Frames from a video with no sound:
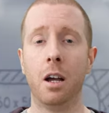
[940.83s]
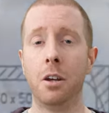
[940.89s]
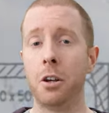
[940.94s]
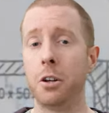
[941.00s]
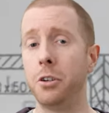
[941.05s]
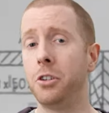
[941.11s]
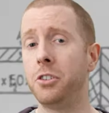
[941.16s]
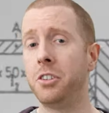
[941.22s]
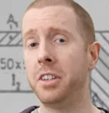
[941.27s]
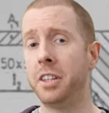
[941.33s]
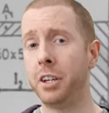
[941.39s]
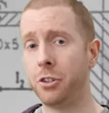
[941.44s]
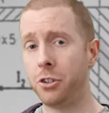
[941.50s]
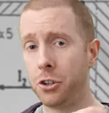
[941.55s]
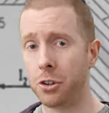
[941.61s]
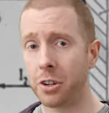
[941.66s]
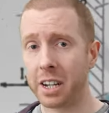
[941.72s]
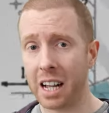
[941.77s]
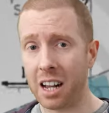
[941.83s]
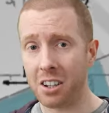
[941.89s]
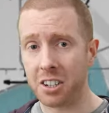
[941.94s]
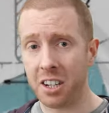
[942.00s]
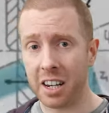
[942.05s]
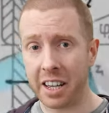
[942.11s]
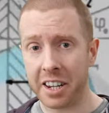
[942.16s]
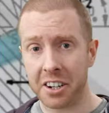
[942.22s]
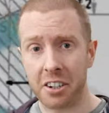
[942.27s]
Now, using the Azure
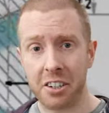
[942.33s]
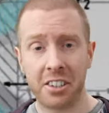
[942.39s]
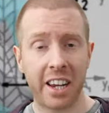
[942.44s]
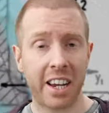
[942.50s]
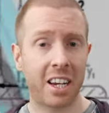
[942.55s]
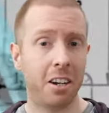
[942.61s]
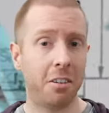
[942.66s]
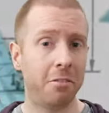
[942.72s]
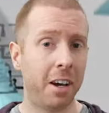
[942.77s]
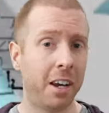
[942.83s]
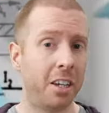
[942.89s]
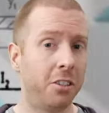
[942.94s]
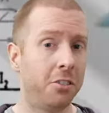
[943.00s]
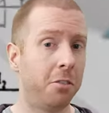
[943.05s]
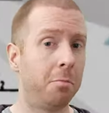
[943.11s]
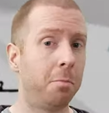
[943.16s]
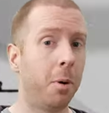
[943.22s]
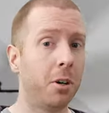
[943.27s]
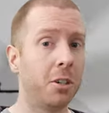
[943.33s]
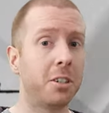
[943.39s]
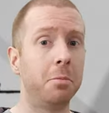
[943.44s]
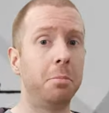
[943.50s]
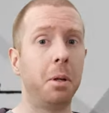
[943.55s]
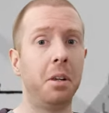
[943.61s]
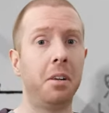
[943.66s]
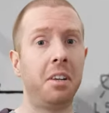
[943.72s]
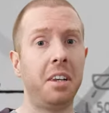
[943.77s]
calculator, taking advantage of
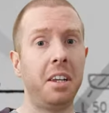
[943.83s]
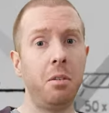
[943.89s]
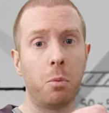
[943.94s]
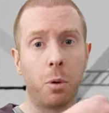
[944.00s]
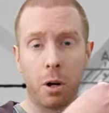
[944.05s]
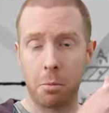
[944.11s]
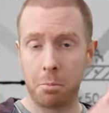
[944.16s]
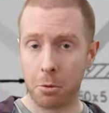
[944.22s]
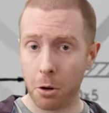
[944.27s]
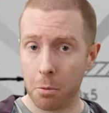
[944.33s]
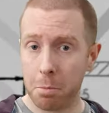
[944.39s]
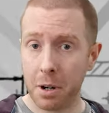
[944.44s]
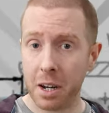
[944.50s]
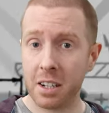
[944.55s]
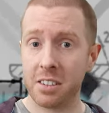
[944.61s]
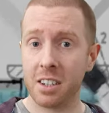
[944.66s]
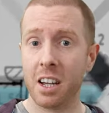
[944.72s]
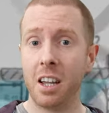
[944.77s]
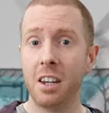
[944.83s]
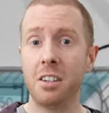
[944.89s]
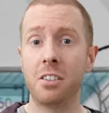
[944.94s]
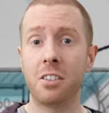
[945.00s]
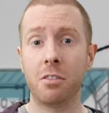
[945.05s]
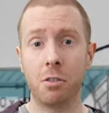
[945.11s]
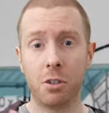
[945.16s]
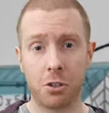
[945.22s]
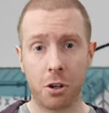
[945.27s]
burstability where appropriate and
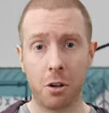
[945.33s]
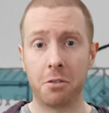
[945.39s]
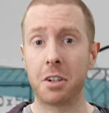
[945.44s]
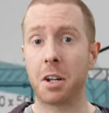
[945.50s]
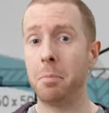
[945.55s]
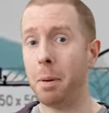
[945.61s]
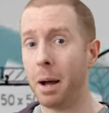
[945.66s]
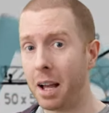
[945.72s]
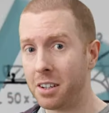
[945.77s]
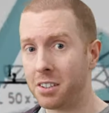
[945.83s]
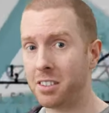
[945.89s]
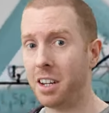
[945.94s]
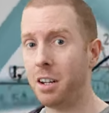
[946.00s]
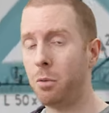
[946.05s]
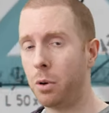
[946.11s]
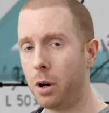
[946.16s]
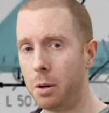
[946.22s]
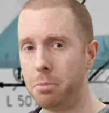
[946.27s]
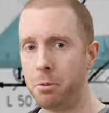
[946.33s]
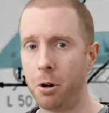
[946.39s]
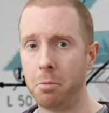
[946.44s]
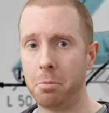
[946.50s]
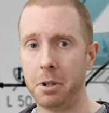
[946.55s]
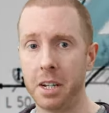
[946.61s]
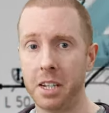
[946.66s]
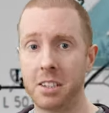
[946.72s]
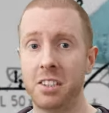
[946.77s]
reserved capacity where
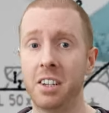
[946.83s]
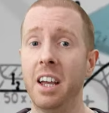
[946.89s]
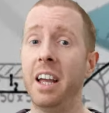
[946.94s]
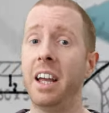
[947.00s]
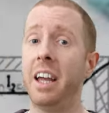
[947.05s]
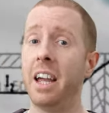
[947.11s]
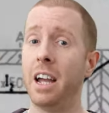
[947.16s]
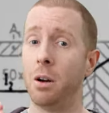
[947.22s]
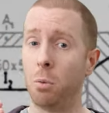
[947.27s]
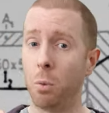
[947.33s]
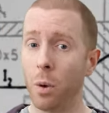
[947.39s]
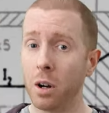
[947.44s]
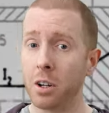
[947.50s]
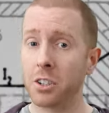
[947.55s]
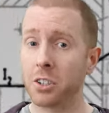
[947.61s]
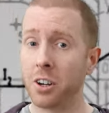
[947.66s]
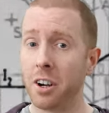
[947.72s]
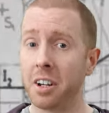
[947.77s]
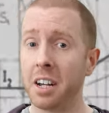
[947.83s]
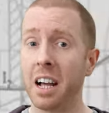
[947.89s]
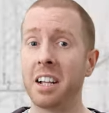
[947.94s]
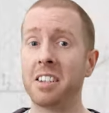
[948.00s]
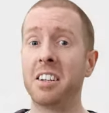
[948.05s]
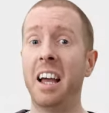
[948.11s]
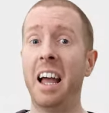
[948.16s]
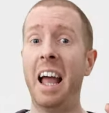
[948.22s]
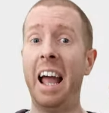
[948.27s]
appropriate, it works out
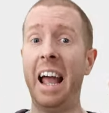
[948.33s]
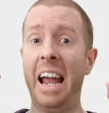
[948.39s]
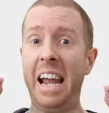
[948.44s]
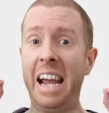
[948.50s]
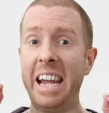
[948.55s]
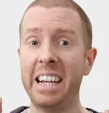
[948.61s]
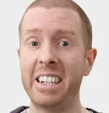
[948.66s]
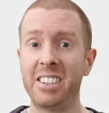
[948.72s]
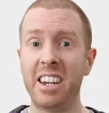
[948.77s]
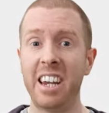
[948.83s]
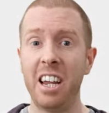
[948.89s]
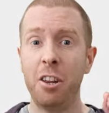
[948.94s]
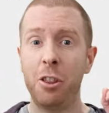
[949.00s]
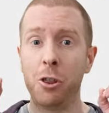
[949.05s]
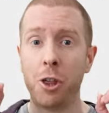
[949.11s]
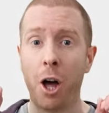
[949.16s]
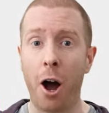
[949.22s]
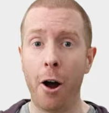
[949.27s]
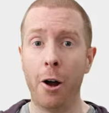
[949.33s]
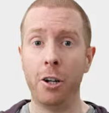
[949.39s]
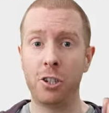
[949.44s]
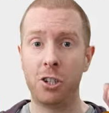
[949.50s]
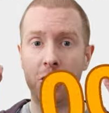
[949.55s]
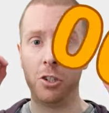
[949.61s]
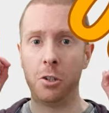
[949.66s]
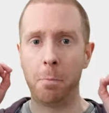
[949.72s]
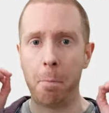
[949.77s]
at eighty thousand